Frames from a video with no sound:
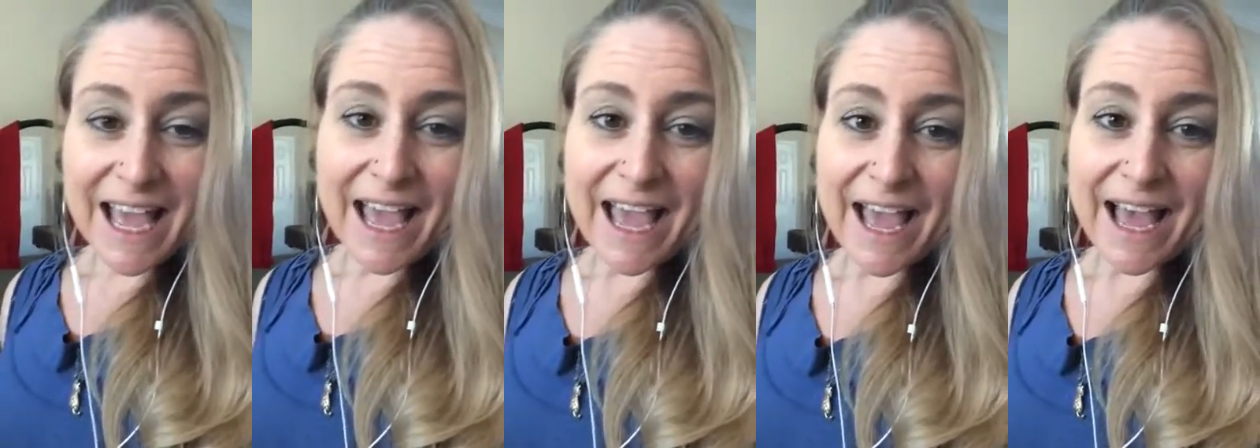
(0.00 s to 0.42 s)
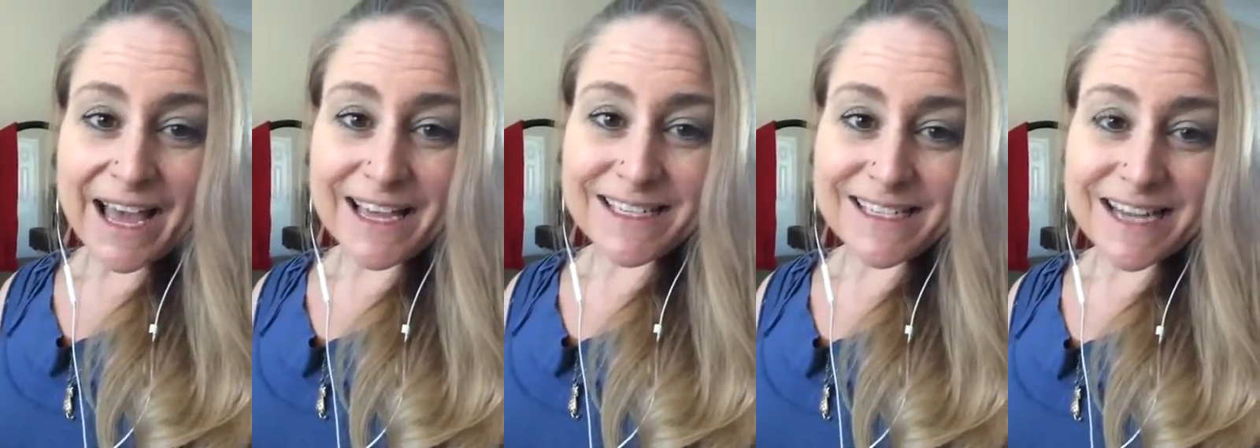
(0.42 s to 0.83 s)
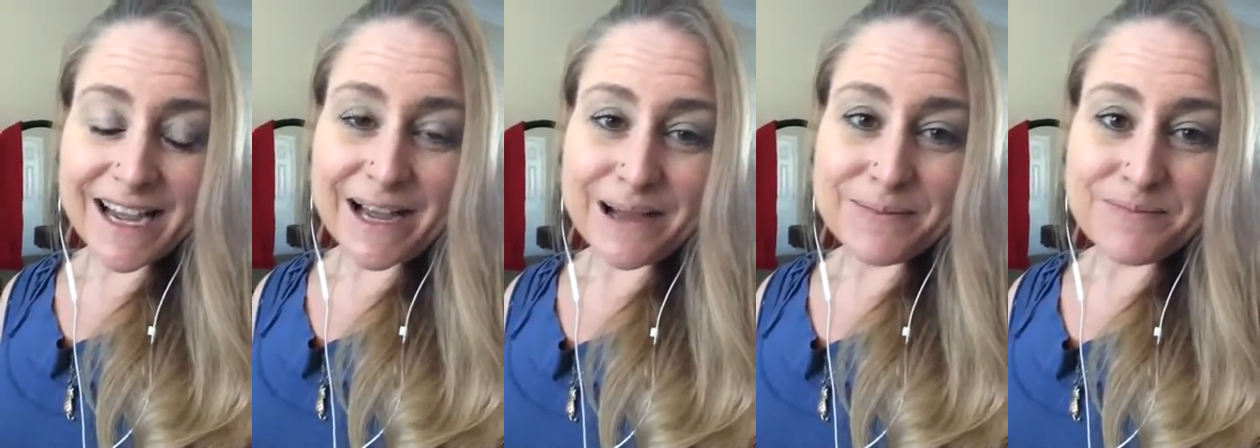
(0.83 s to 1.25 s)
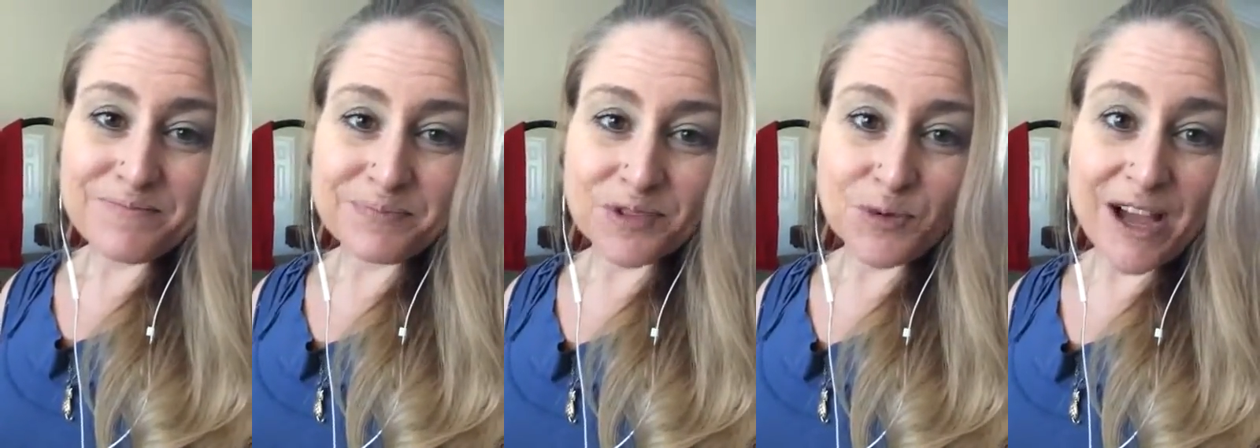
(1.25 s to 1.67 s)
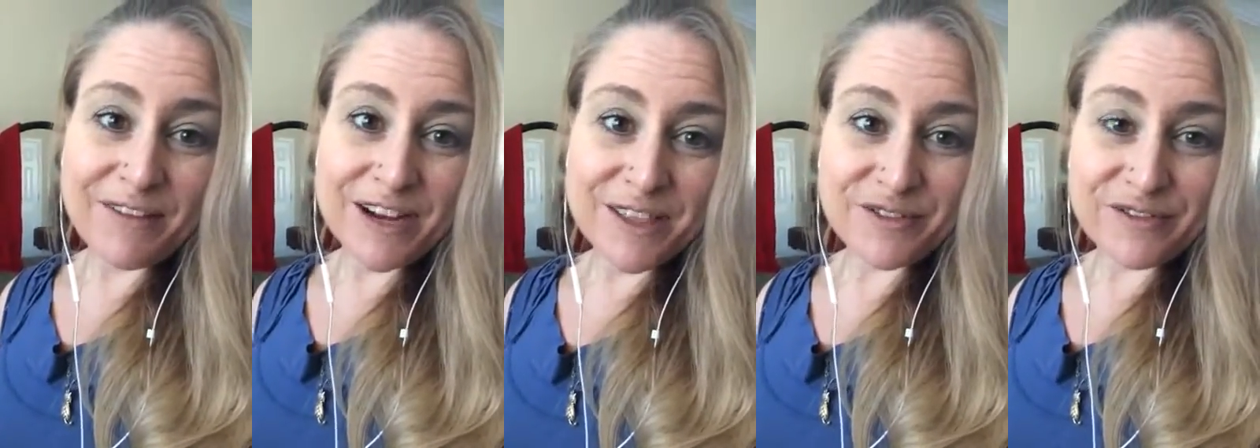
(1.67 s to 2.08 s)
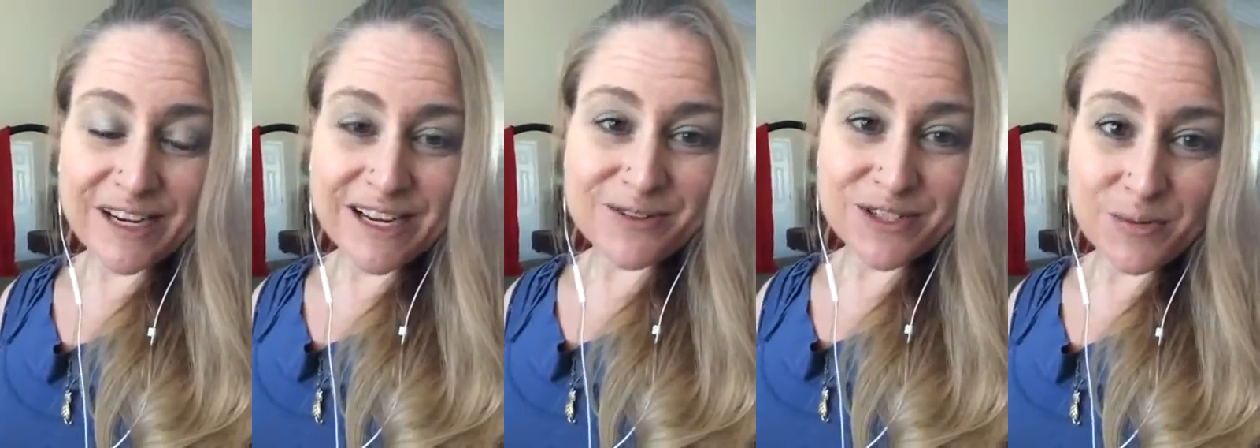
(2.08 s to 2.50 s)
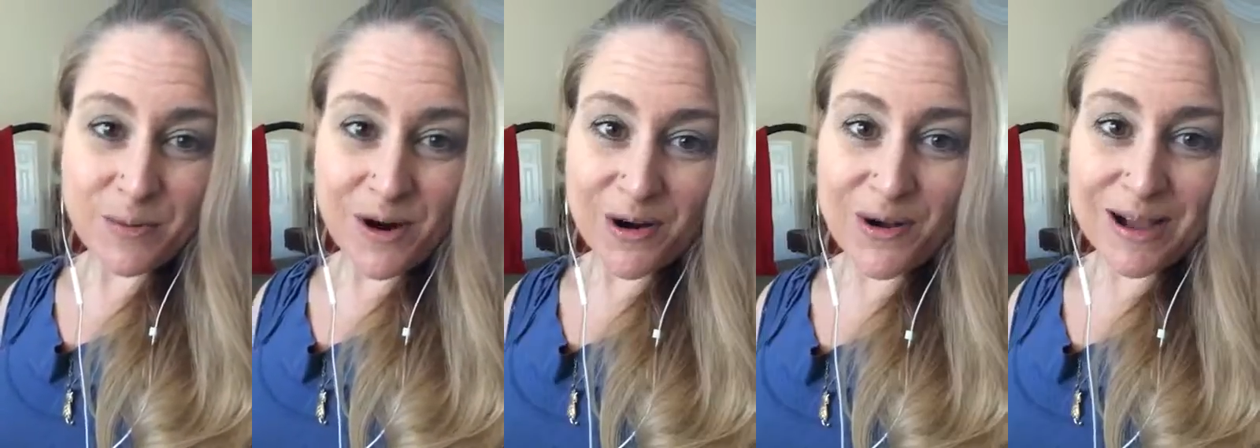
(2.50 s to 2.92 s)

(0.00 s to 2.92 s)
And we'll have another video tomorrow.